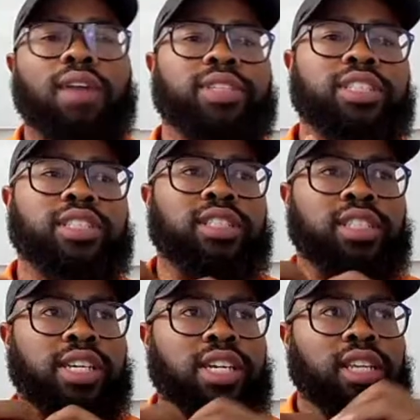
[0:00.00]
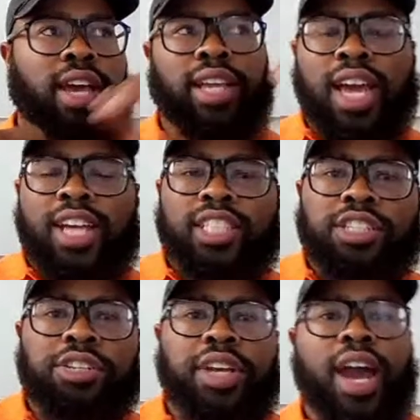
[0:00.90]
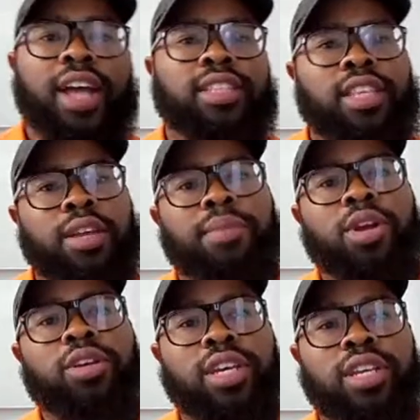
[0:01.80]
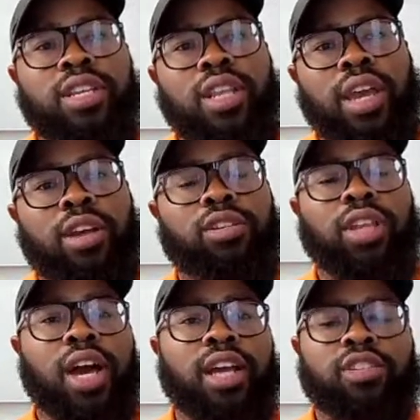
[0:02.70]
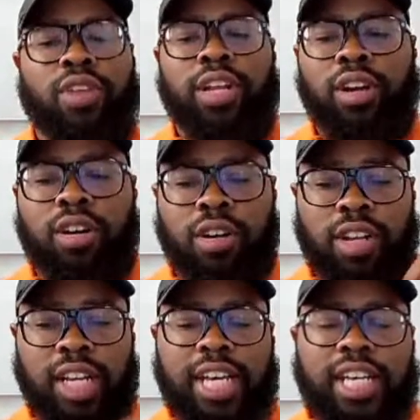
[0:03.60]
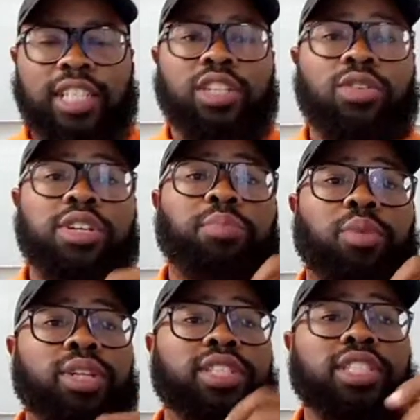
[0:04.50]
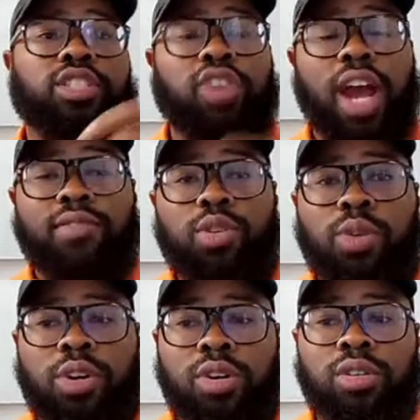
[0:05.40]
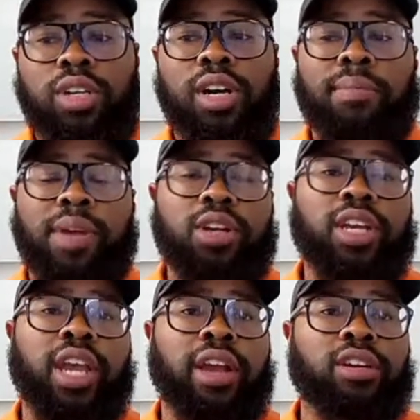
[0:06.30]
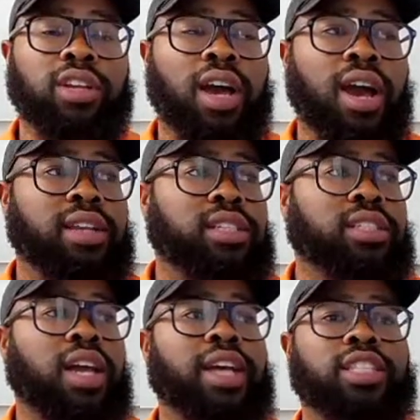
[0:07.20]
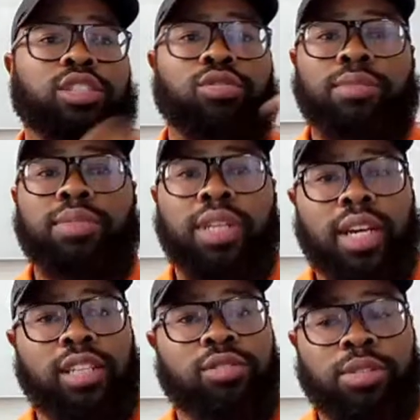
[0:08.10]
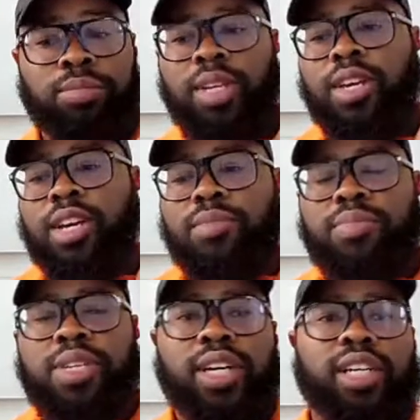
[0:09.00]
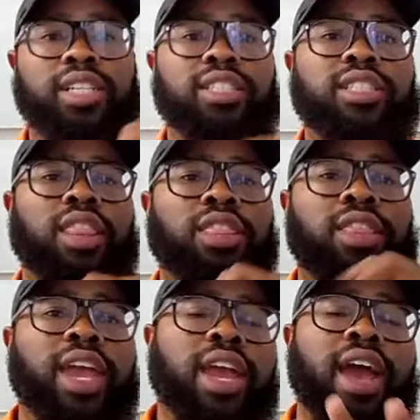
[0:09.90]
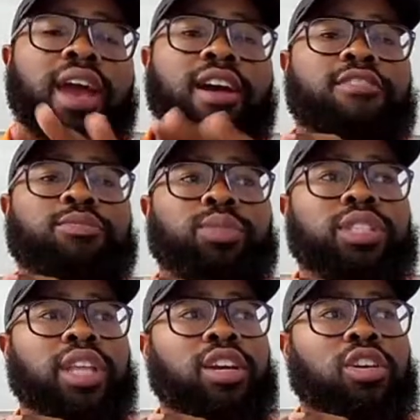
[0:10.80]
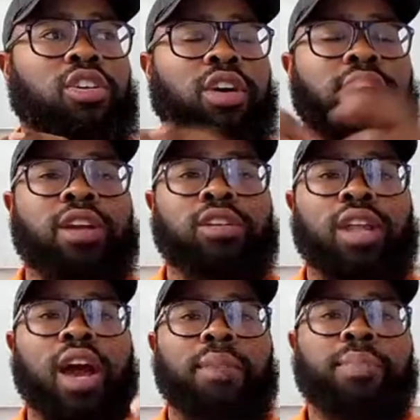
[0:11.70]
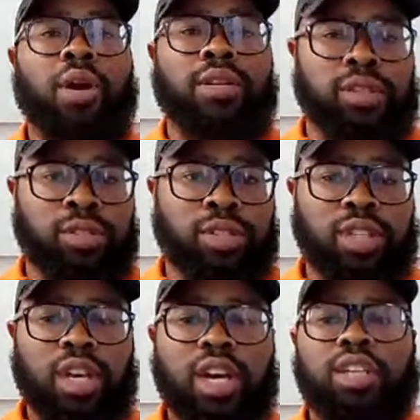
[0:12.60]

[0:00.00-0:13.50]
I recently, like last year, got the American Airline credit card. So in the points and travel world, American Airline is like the creme de la creme because they have what they call airline partners.